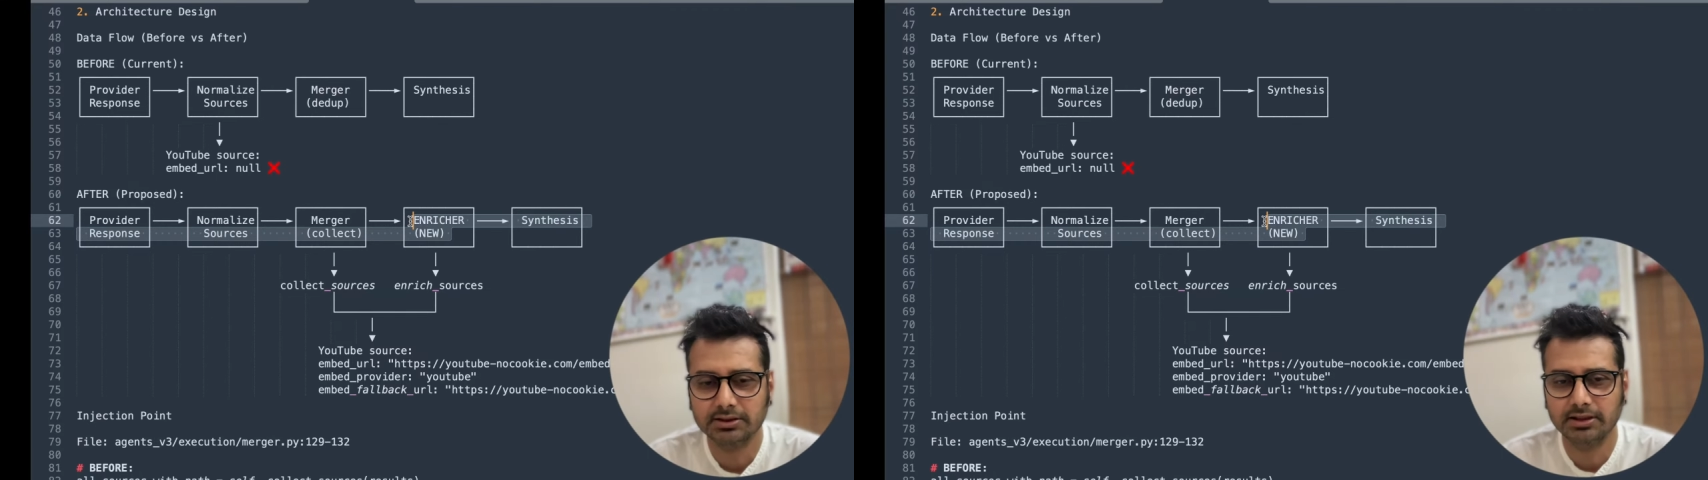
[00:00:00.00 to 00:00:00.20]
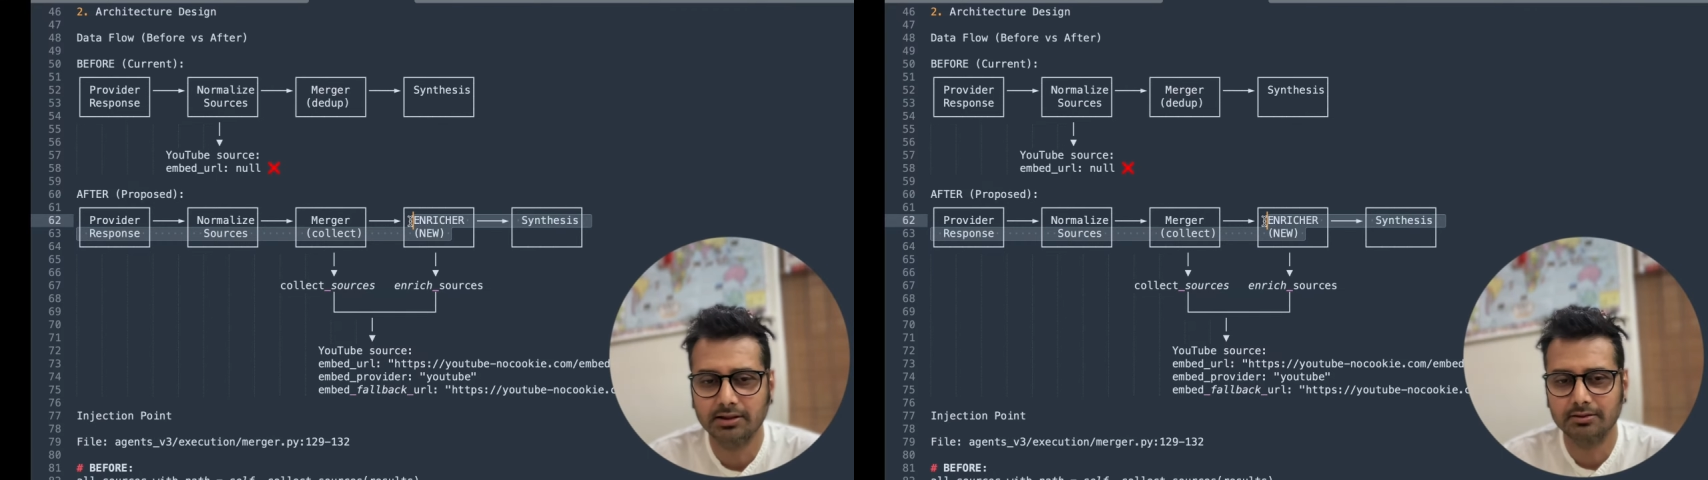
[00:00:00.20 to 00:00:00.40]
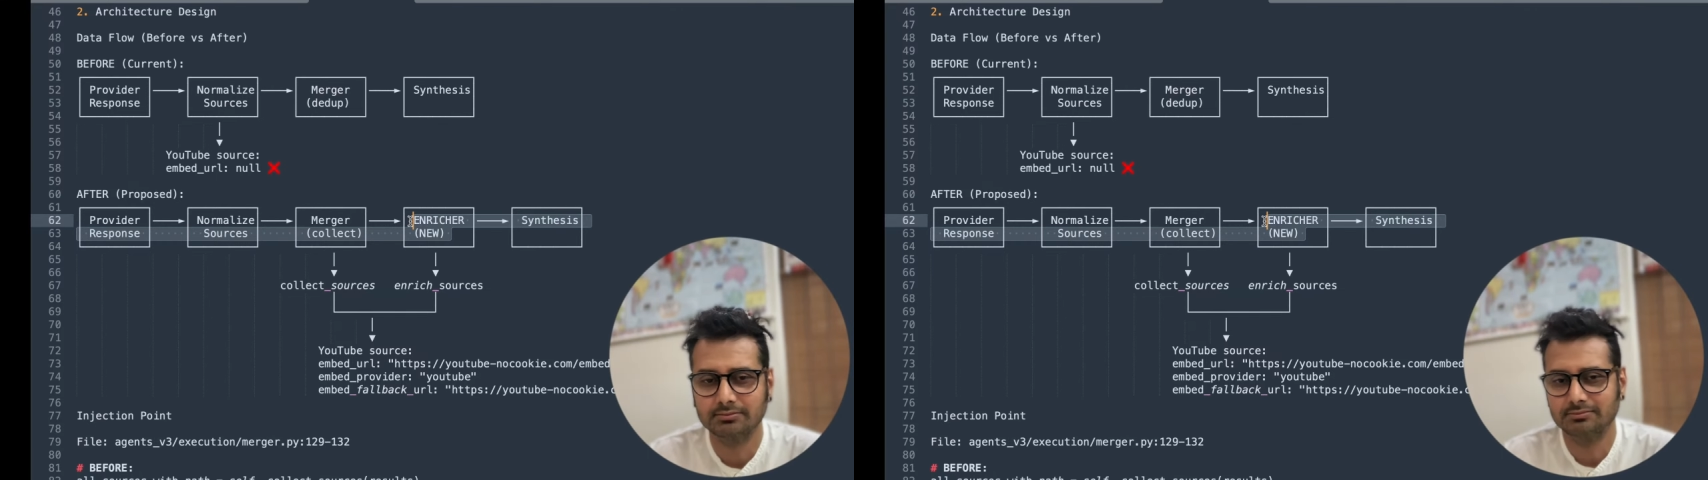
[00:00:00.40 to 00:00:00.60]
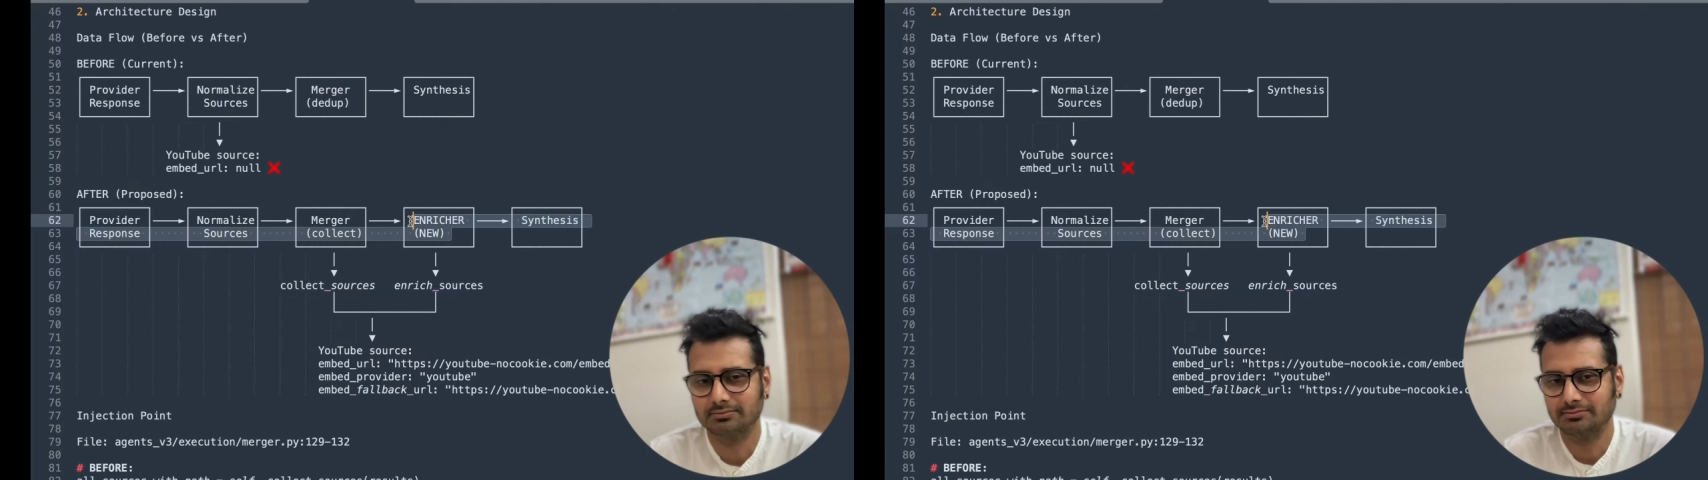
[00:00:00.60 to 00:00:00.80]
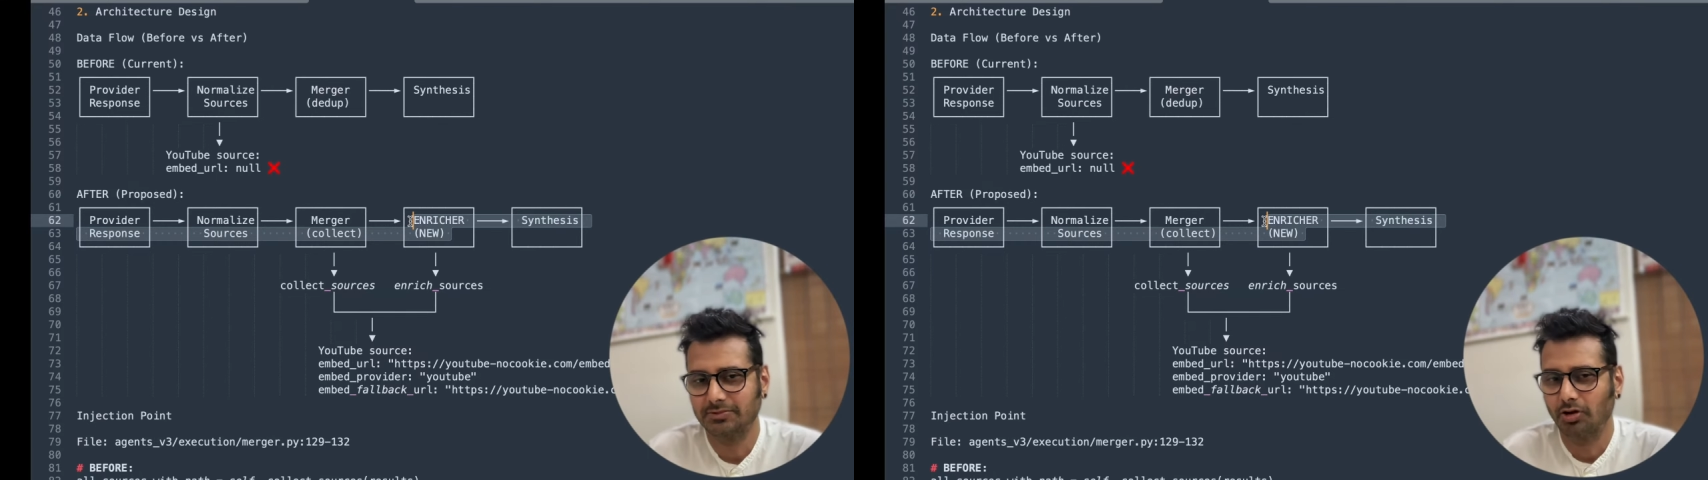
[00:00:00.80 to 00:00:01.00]

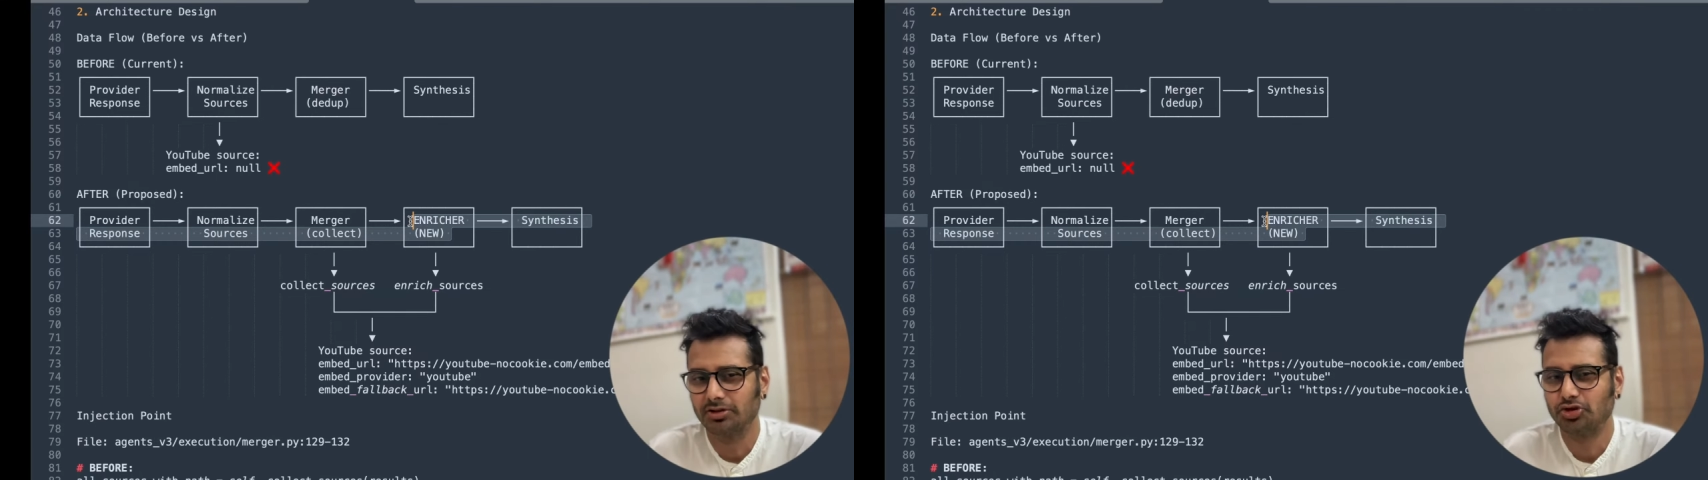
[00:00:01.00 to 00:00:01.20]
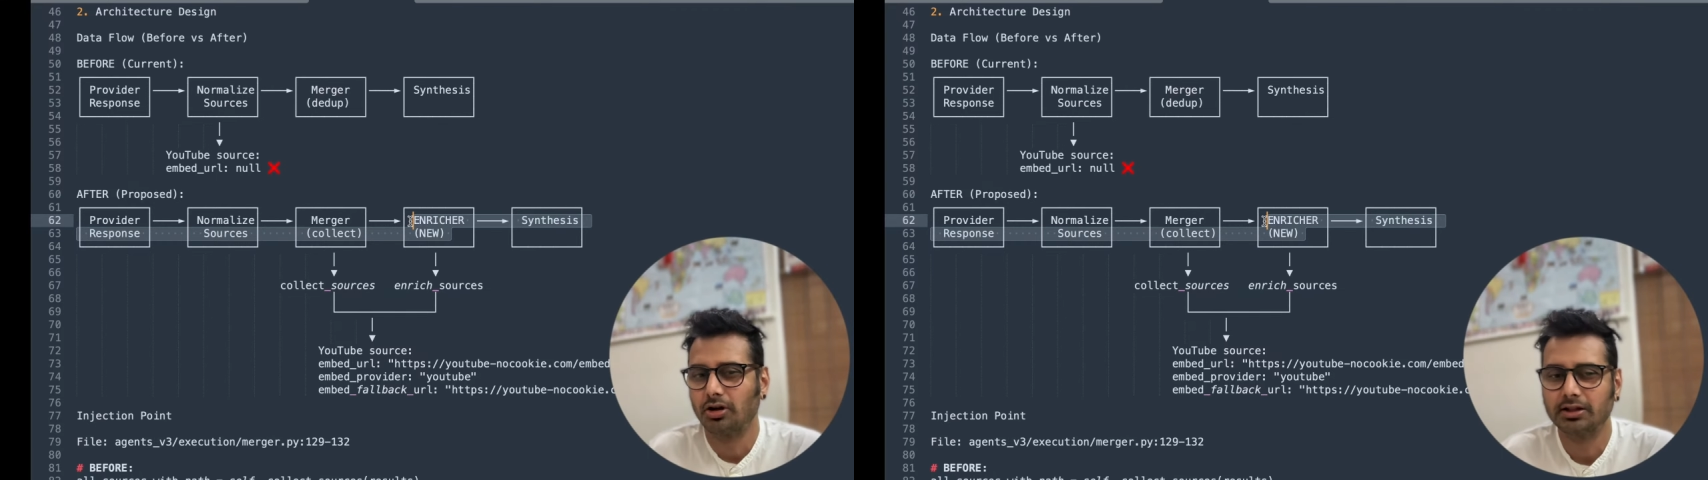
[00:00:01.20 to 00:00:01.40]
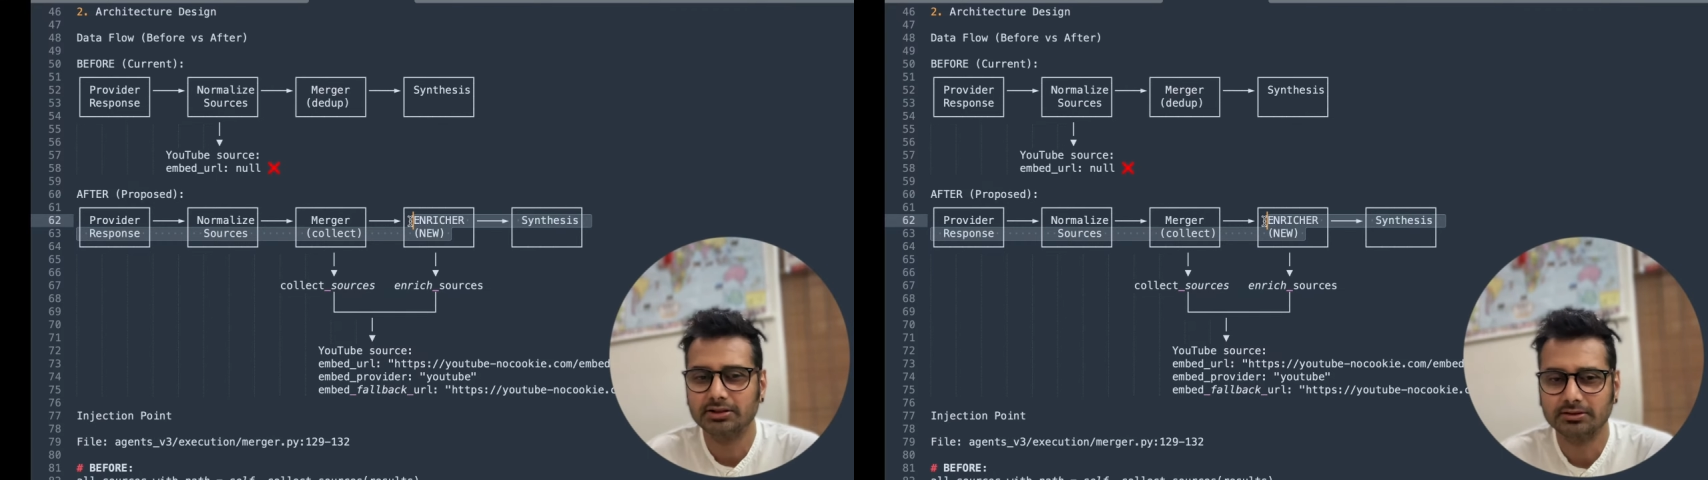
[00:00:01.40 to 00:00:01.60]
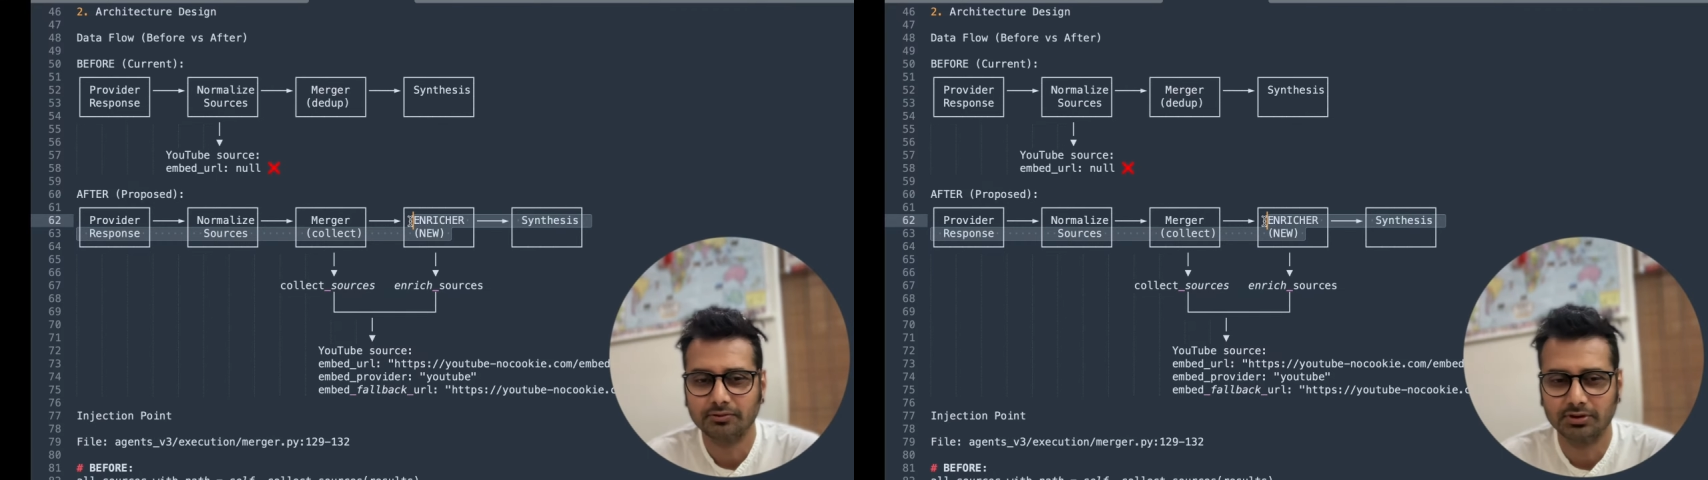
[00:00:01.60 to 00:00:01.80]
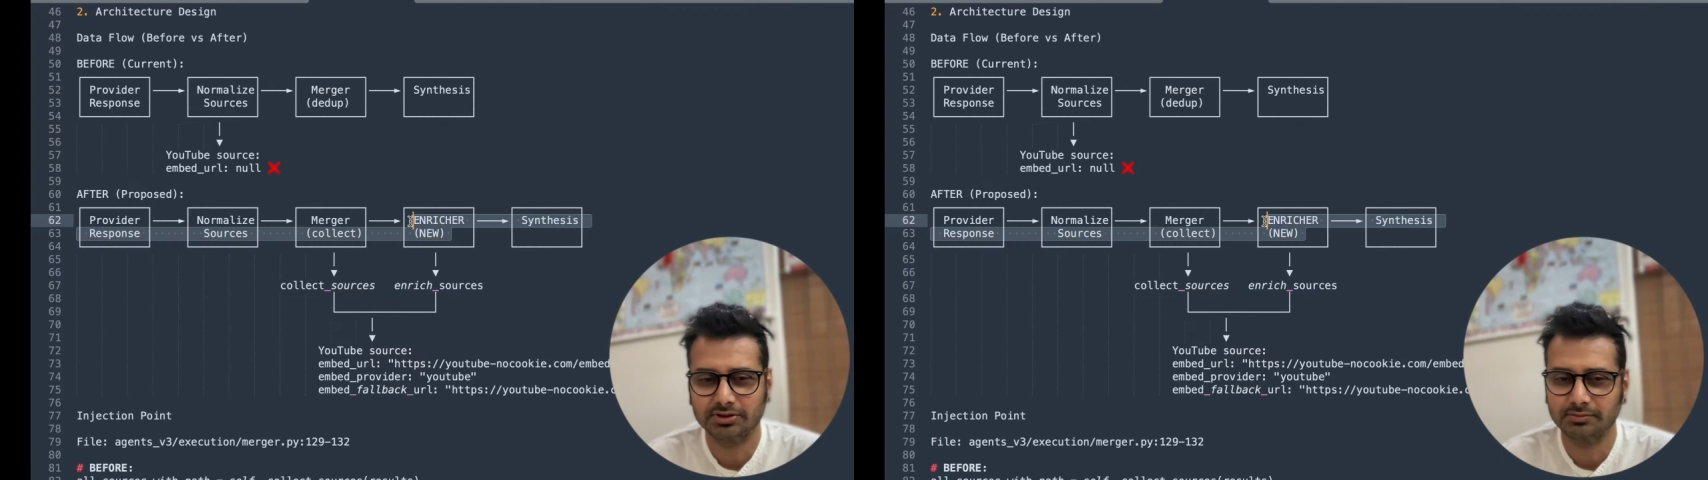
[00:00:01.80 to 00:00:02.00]
They all charge
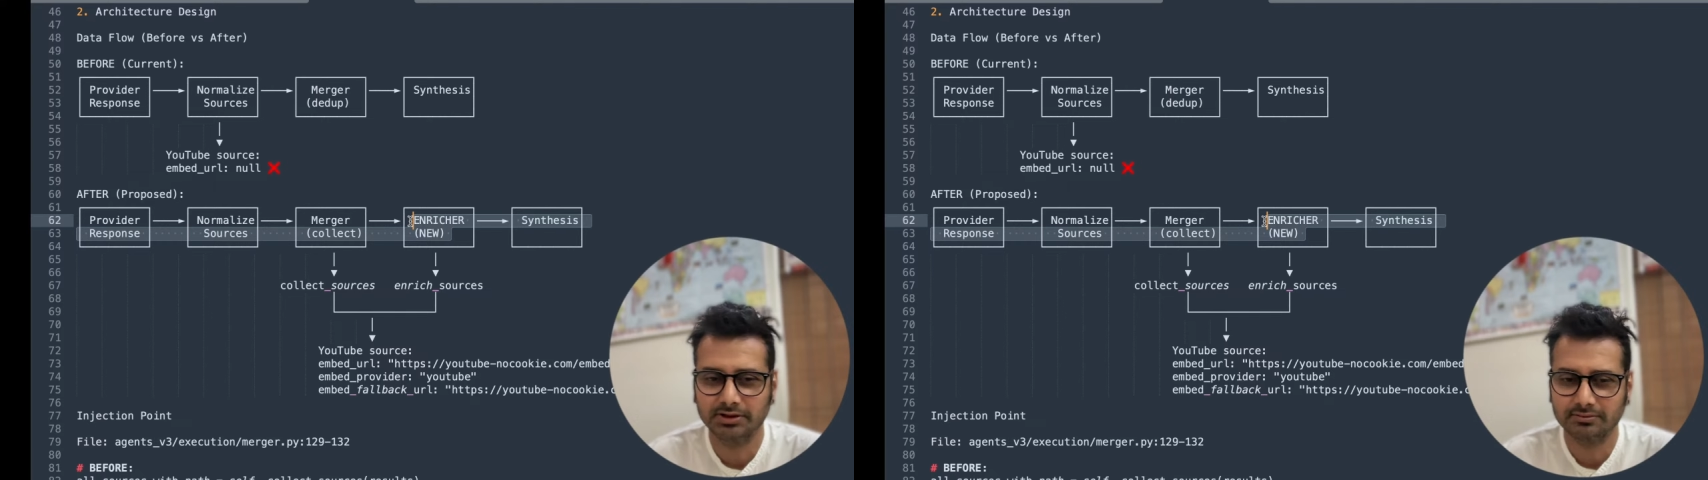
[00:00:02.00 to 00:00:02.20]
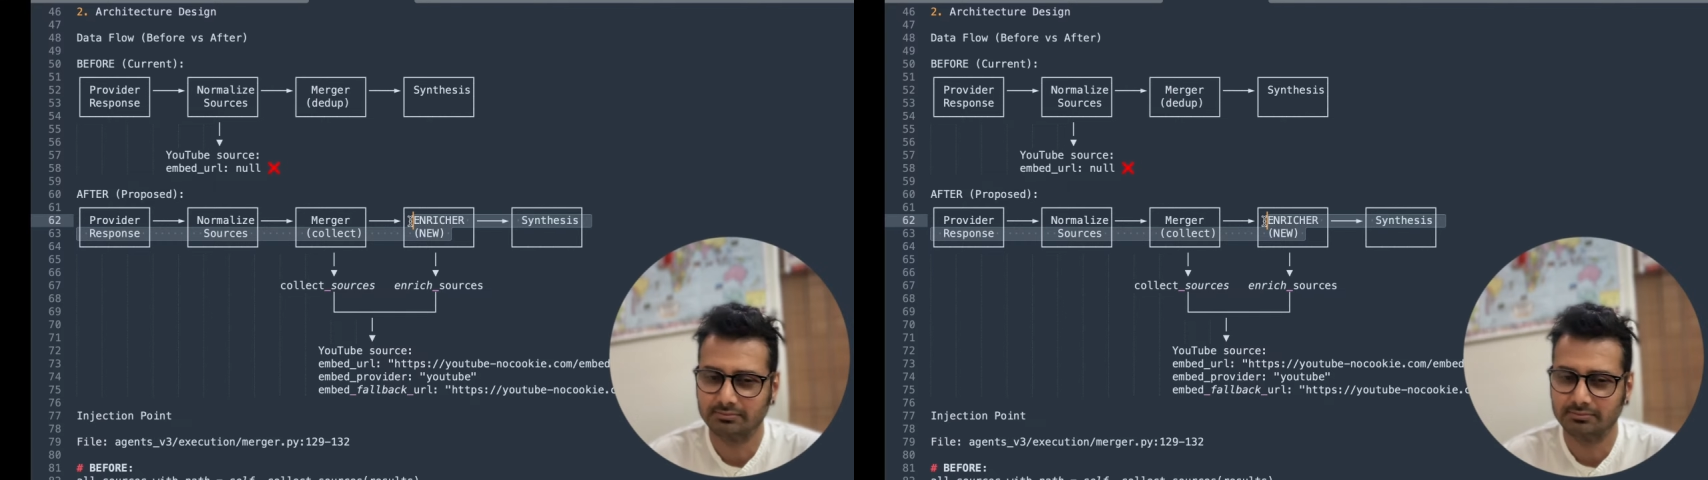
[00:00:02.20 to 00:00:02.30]
for something